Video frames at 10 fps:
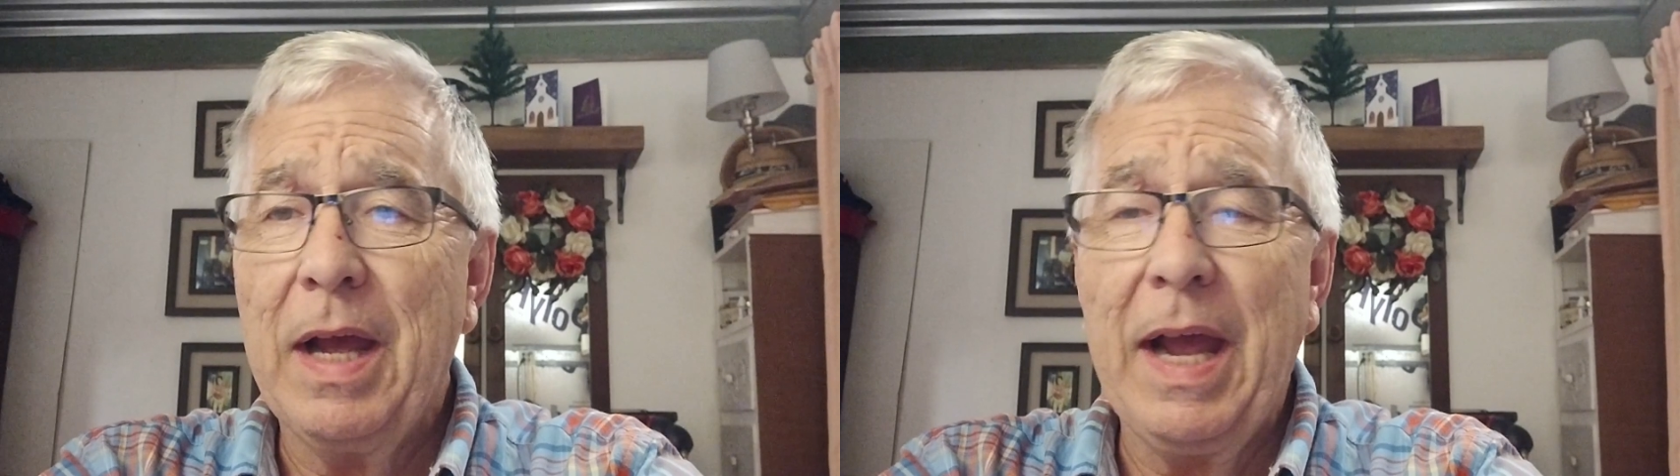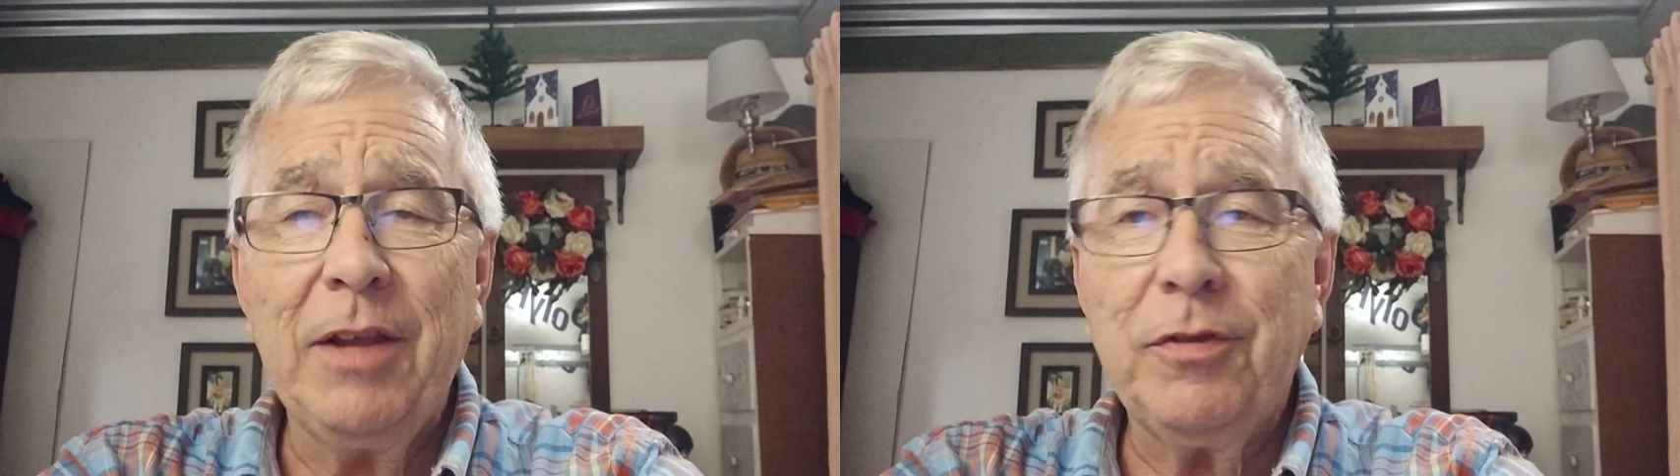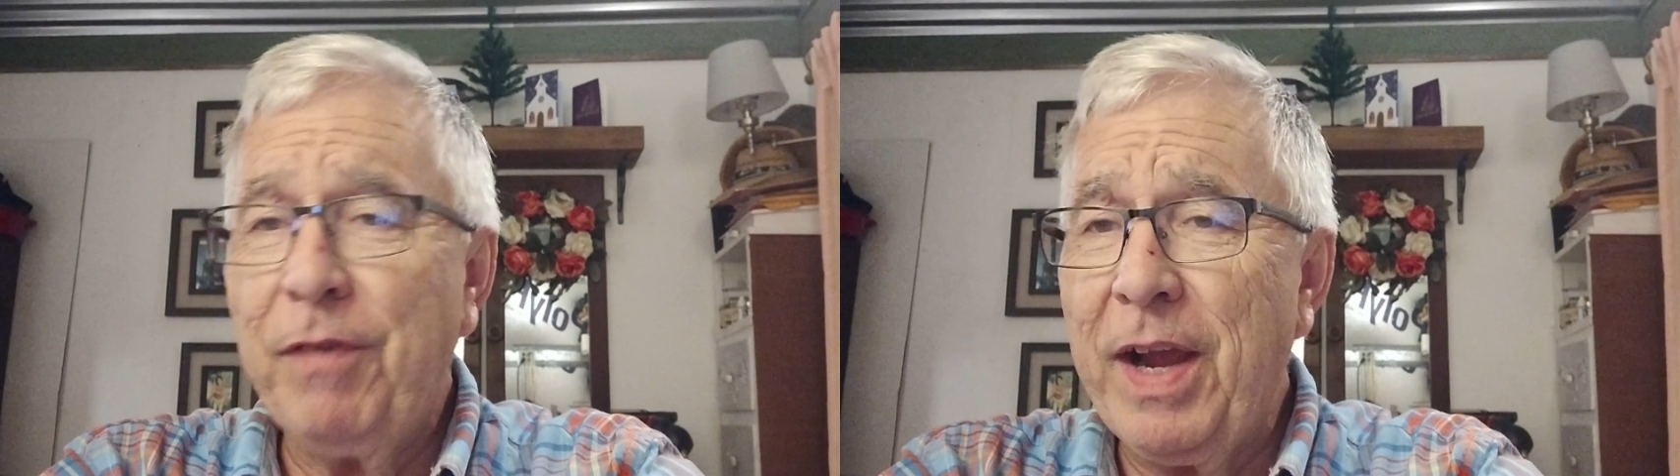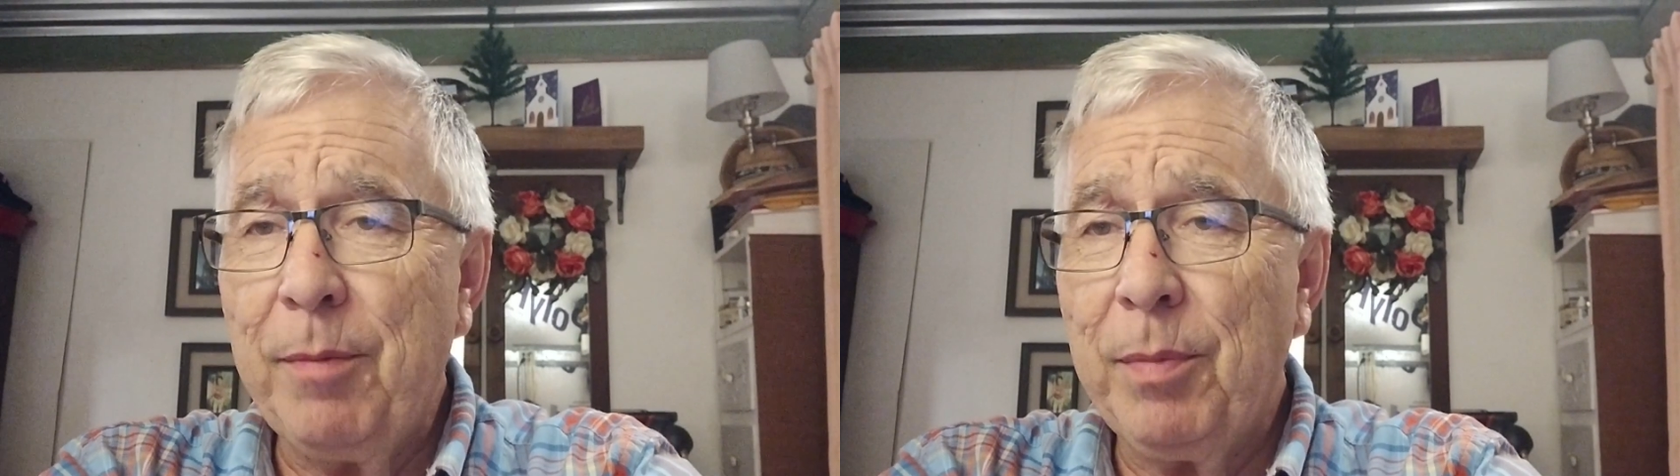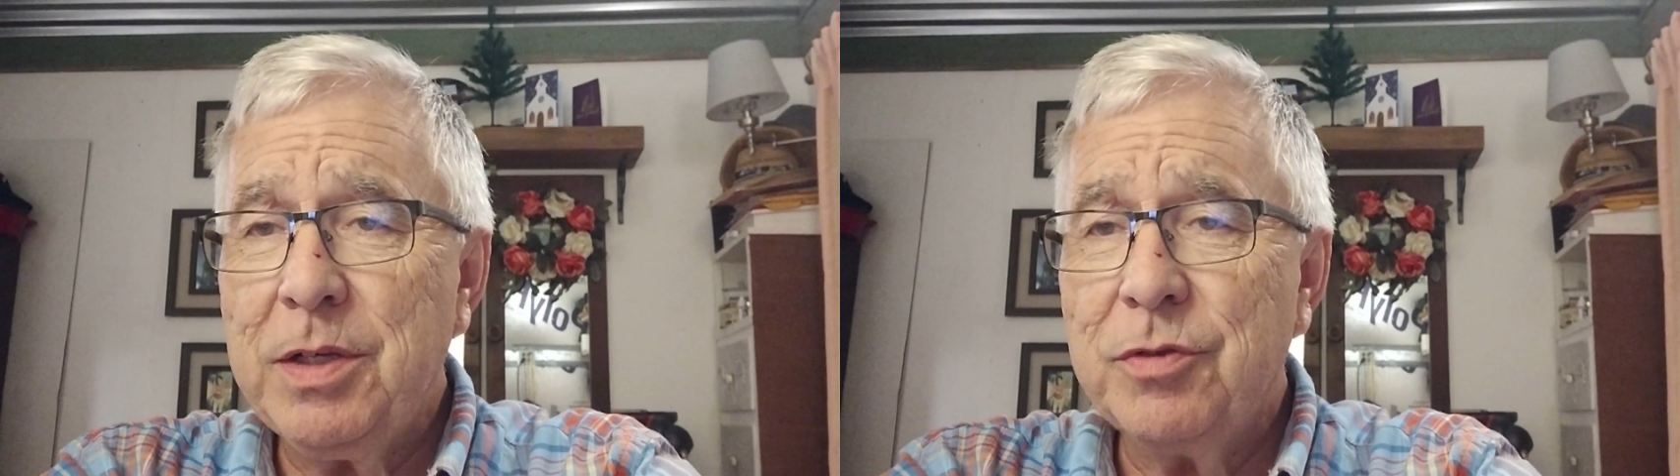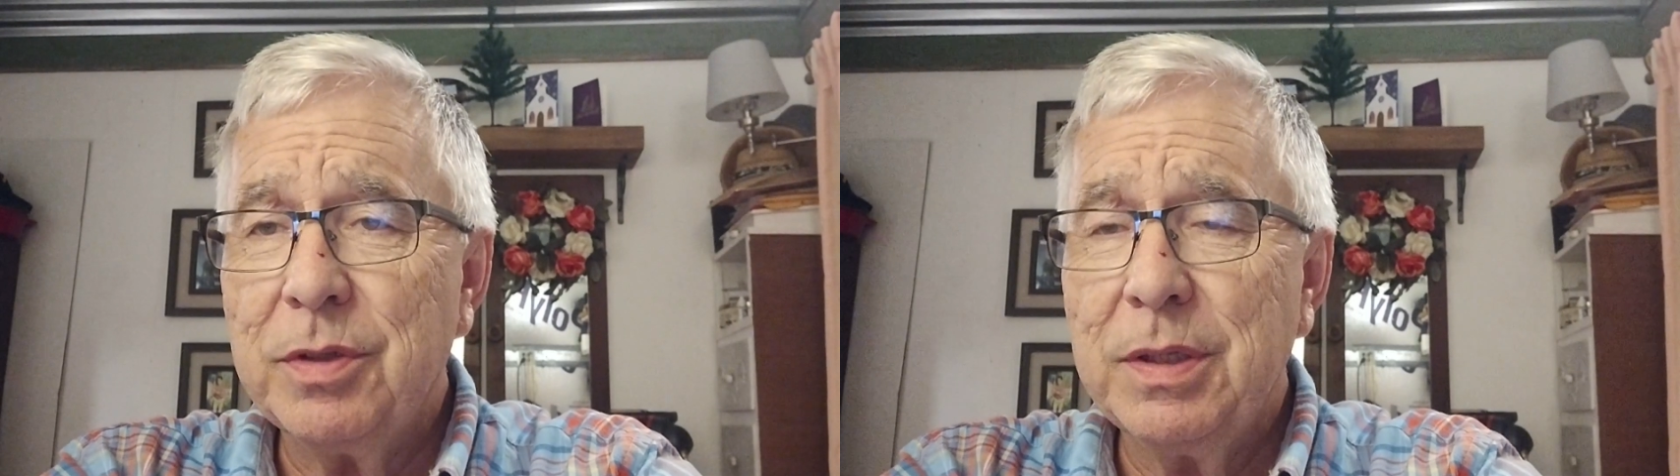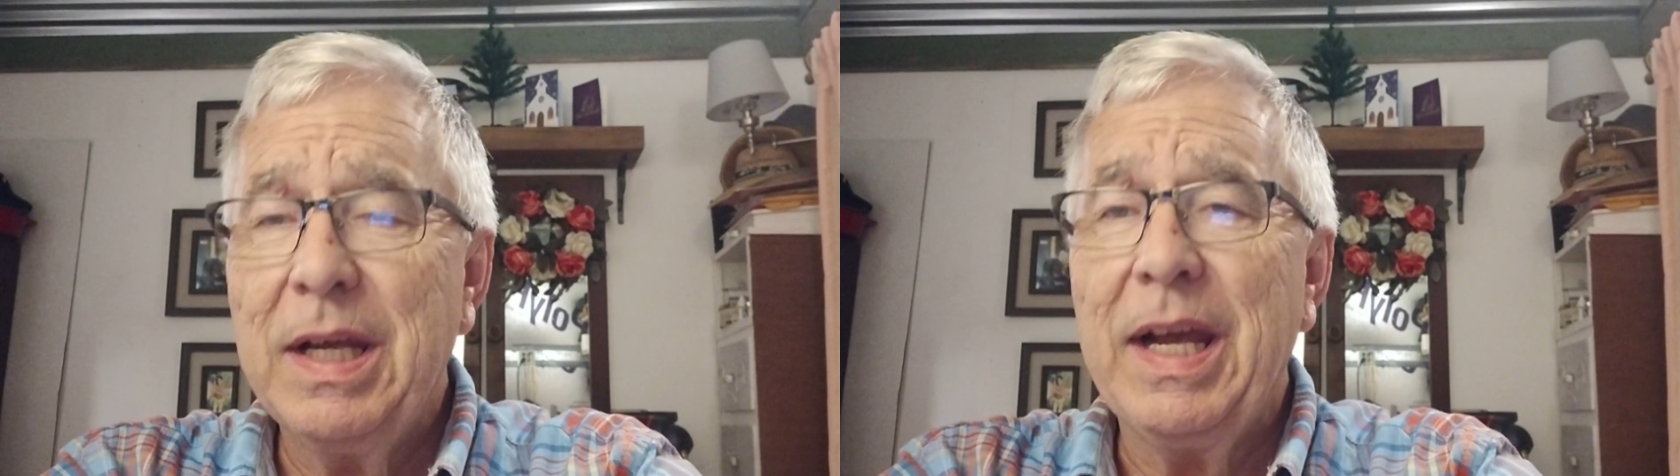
as families,